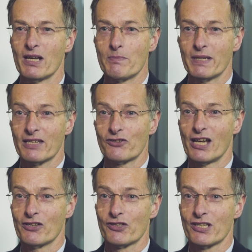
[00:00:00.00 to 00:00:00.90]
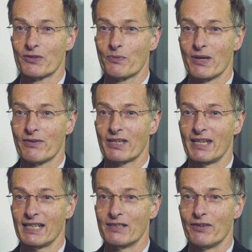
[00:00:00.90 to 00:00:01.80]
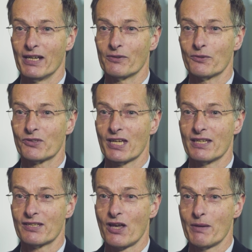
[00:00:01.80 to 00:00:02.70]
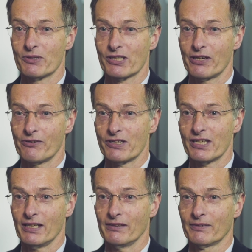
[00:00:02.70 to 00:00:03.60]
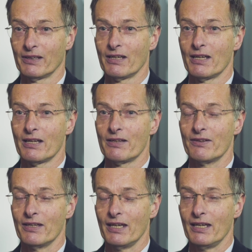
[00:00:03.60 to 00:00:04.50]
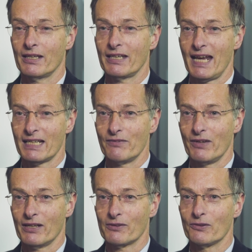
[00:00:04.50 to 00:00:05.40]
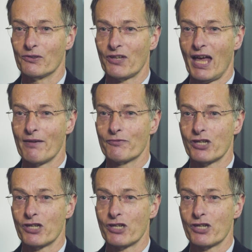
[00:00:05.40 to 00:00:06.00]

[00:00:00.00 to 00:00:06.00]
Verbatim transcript: of the biggest challenges with connected vehicles is cybersecurity. The connected vehicles have